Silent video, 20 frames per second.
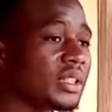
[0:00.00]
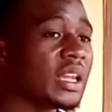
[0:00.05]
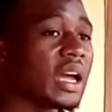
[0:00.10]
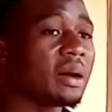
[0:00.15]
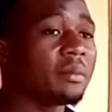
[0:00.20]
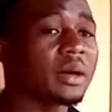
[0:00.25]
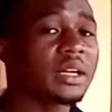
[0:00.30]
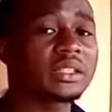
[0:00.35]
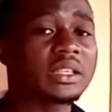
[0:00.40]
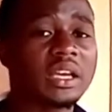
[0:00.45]
the
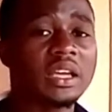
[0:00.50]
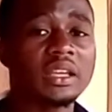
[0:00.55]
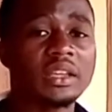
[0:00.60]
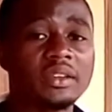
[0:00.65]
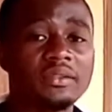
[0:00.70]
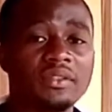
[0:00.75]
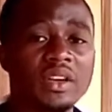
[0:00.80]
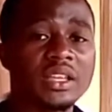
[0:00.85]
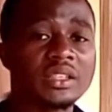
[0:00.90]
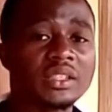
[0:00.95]
amount I
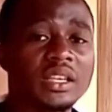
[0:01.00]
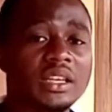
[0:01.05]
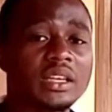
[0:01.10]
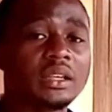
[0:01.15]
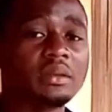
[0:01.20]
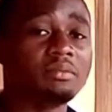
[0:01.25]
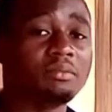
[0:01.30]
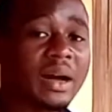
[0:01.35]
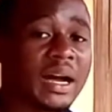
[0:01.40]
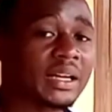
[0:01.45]
invested
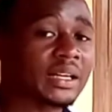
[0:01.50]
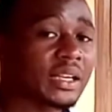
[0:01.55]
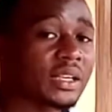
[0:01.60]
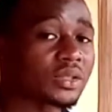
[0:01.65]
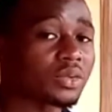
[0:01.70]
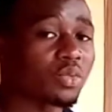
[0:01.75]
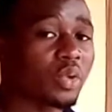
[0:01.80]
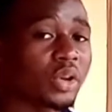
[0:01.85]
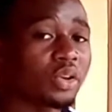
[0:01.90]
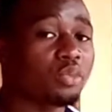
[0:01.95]
in
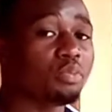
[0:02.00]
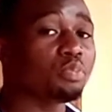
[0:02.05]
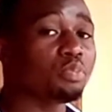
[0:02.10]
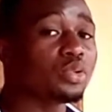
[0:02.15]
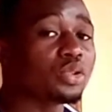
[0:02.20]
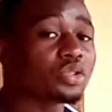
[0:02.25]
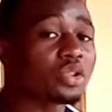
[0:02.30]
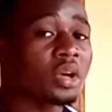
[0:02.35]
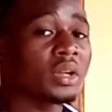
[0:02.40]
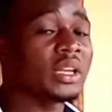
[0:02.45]
Barclays, when you
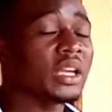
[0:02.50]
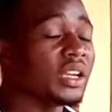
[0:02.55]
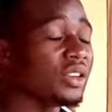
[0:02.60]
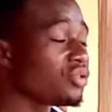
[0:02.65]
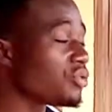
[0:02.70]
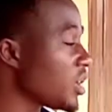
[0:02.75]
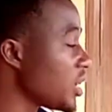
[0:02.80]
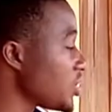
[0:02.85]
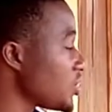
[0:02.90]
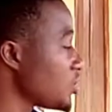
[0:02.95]
put all the
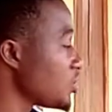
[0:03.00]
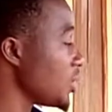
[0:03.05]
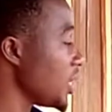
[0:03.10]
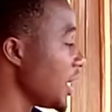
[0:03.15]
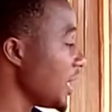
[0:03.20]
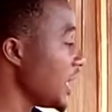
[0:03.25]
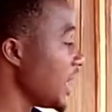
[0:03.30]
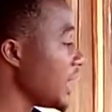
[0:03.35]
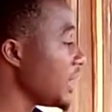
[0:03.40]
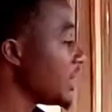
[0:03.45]
interest
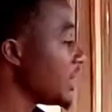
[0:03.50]
together,